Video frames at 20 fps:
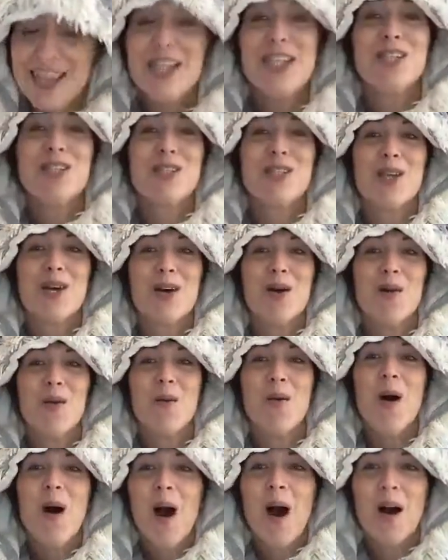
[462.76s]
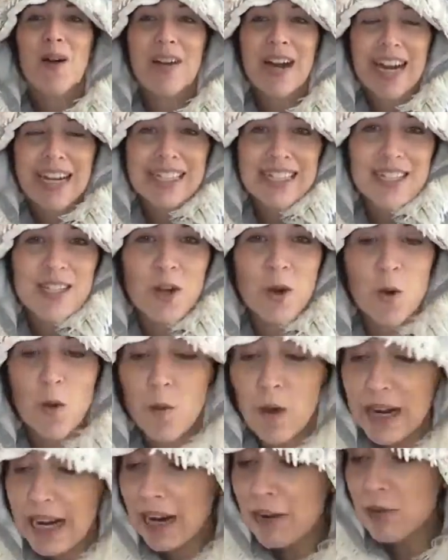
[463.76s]
So, all right, so
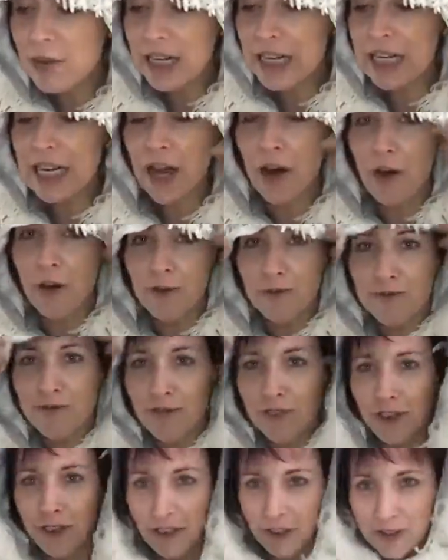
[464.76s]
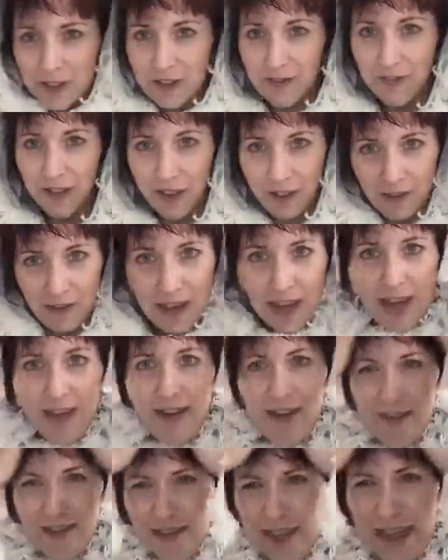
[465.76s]
what I want to know for those of you,
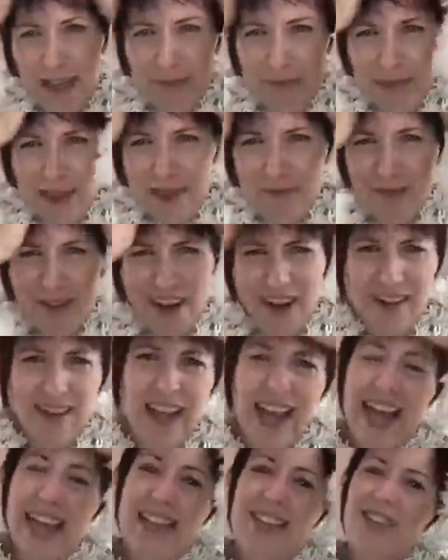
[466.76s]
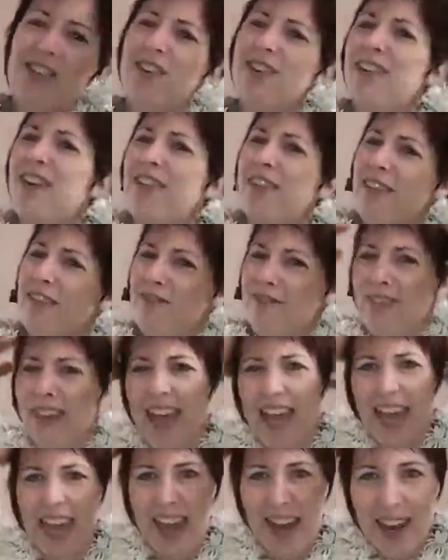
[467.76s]
and meanwhile, I had to turn on the
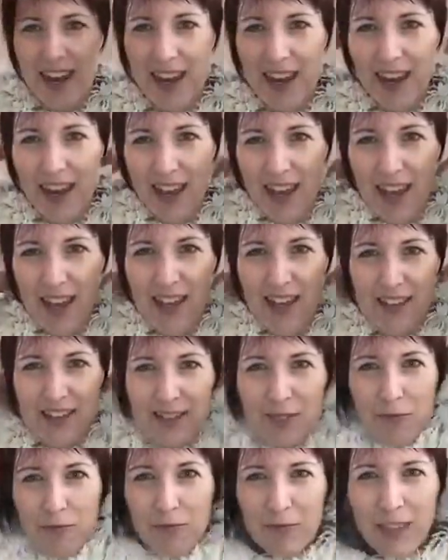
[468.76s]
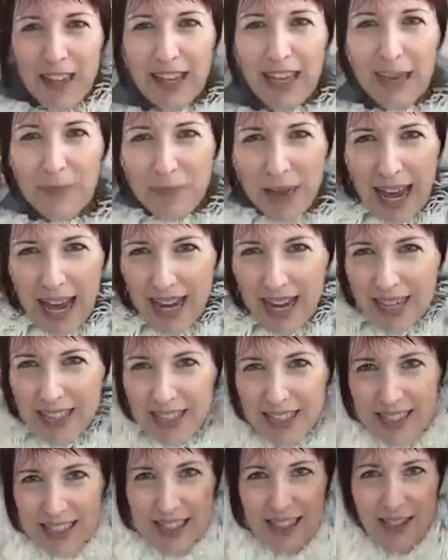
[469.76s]
fan. It's a really bad
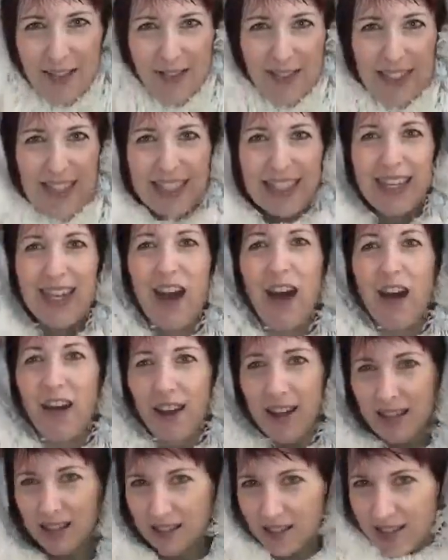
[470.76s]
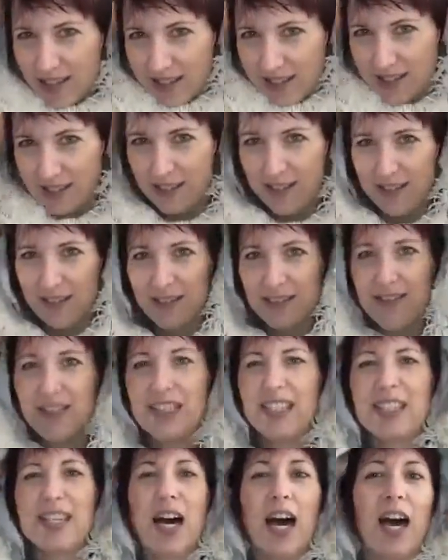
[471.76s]
idea to do this in August because
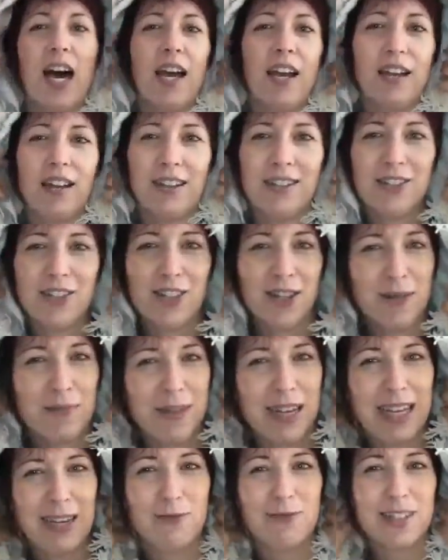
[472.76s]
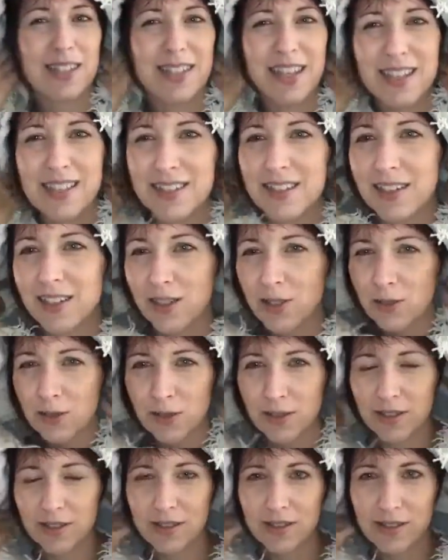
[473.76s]
it's hot. In Germany, it was nice and
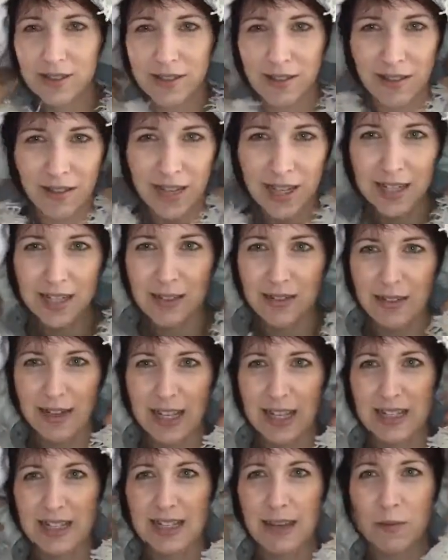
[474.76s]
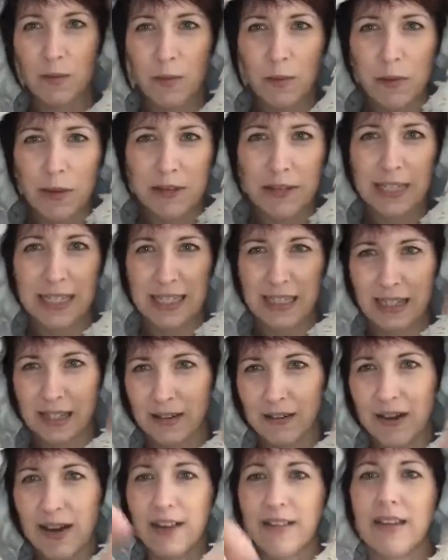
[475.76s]
cool, so I could do it, except when we were dancing
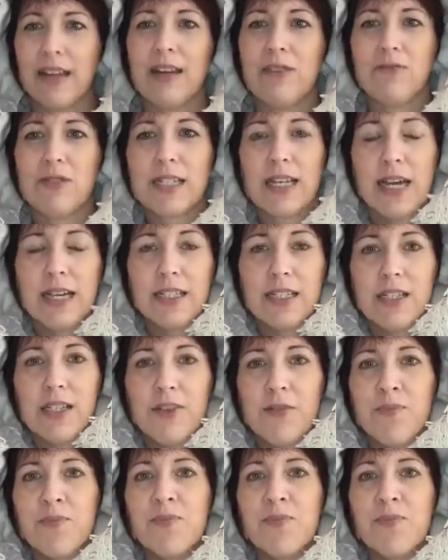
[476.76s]
around, then it was hot too.